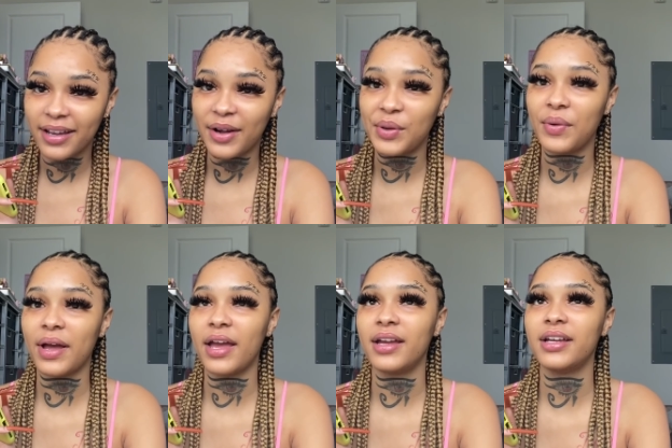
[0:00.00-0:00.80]
Are you
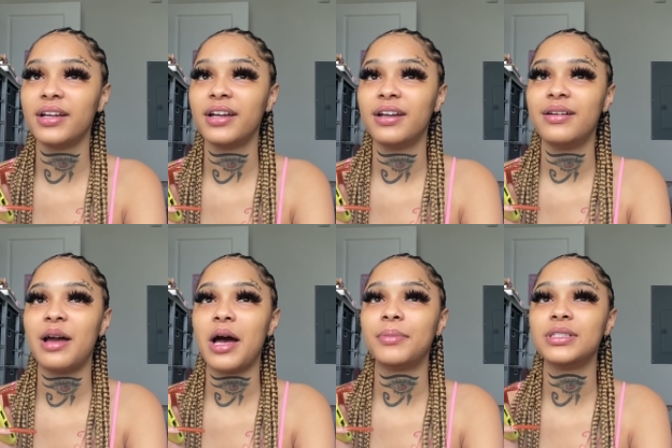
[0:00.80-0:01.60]
okay?
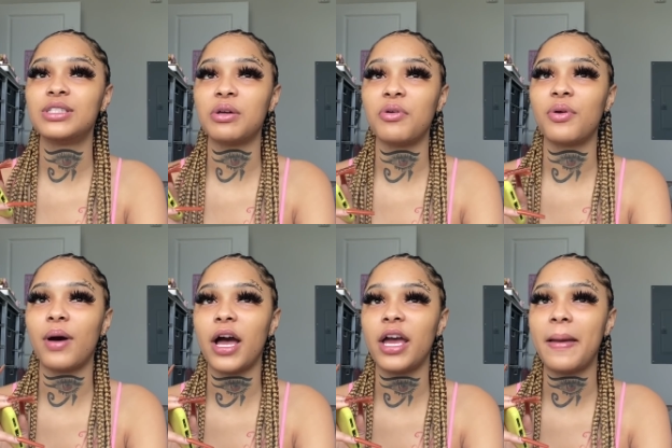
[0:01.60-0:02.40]
I've been so
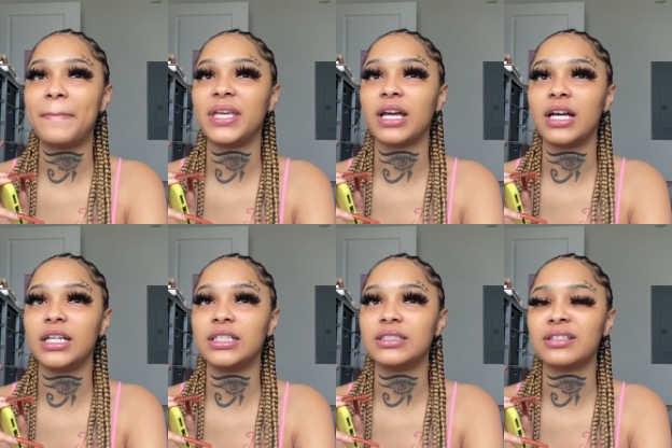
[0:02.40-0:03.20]
quiet
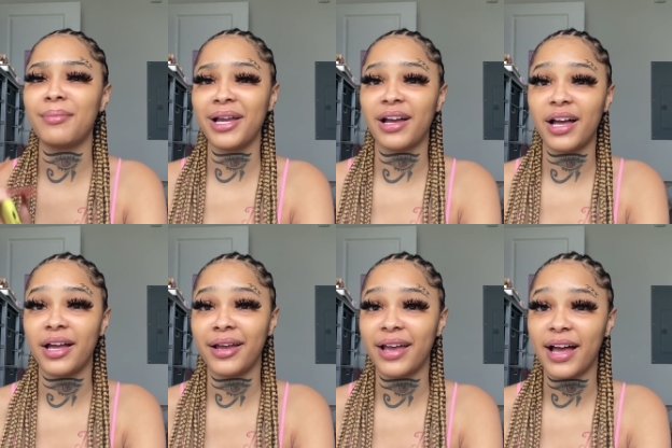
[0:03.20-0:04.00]
because, oh my
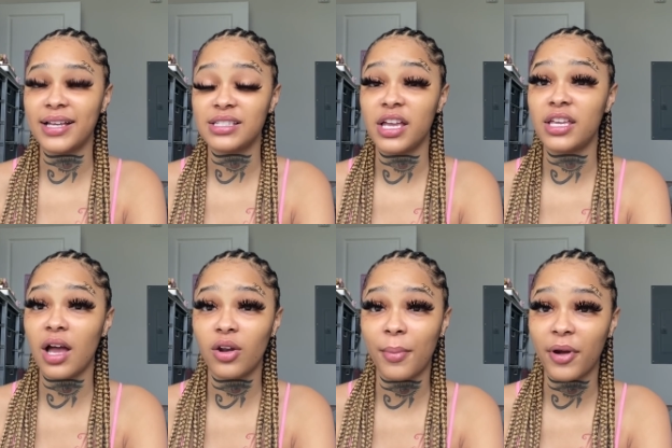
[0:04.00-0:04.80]
God, guys, and
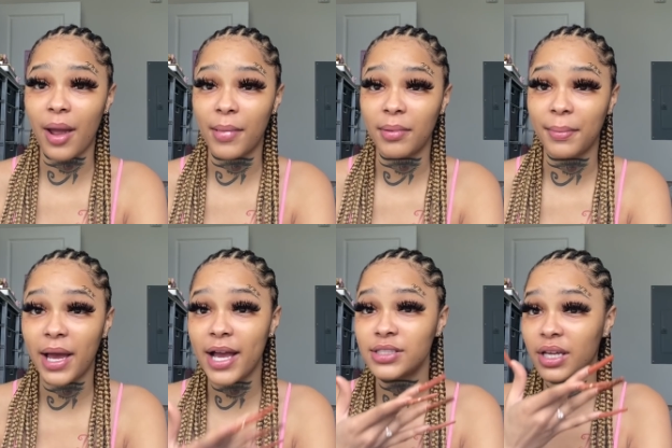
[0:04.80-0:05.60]
y'all know I'm a crybaby.
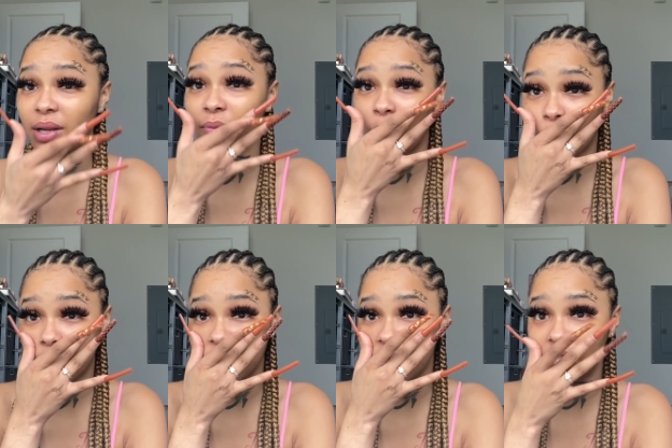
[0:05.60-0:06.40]
My eyes are getting watery
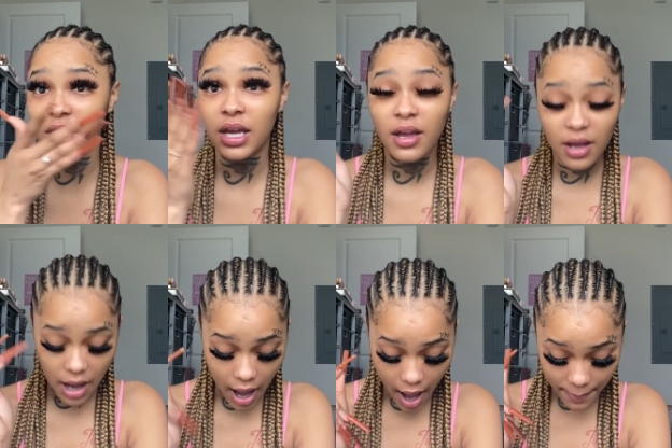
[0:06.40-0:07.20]
because
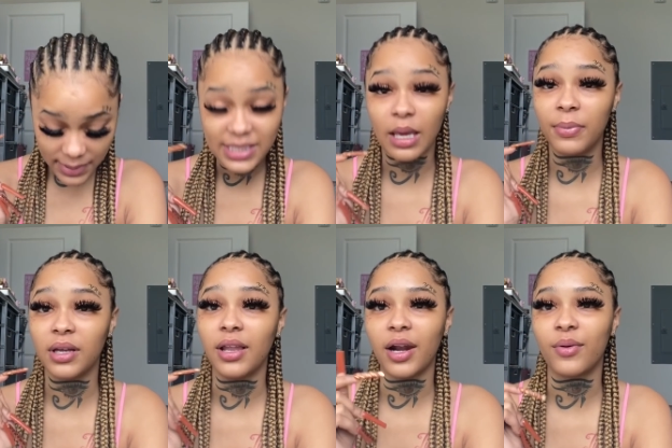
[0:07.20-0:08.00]
I'm skipping
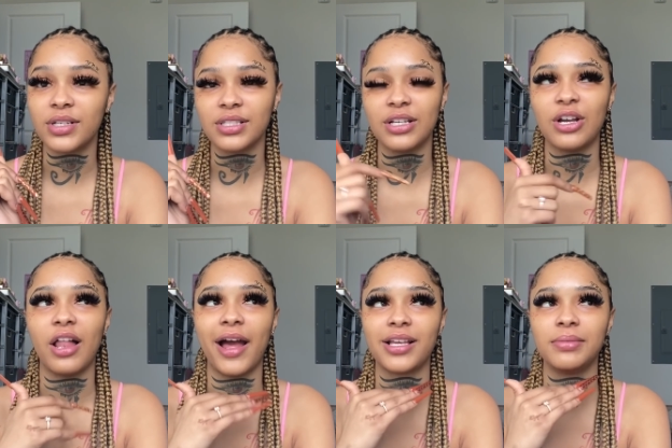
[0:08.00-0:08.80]
a lot of questions that y'all are
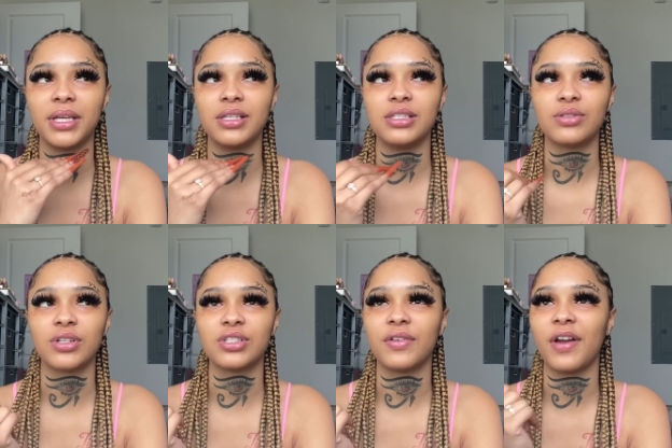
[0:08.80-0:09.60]
asking me because these
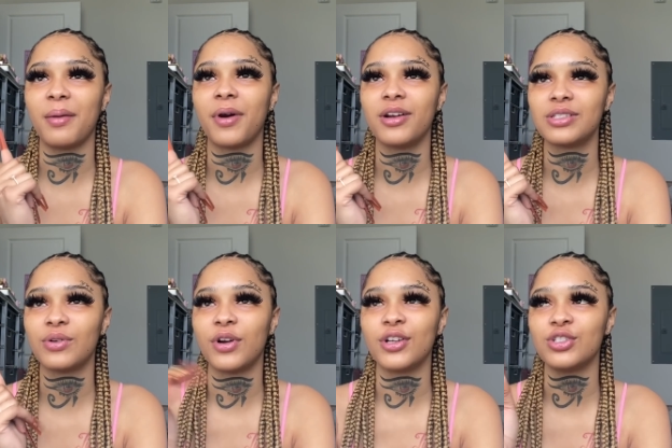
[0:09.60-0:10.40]
questions are very
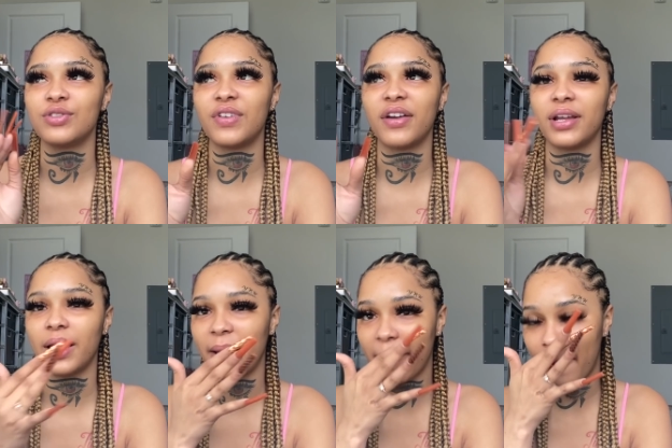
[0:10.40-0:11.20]
personal, or they're just very
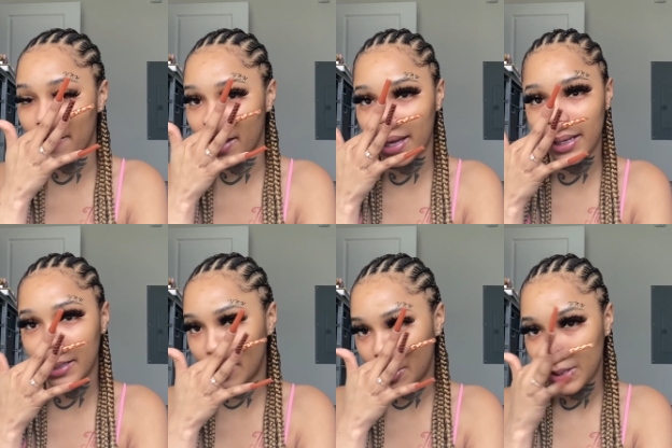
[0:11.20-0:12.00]
like, oh my God.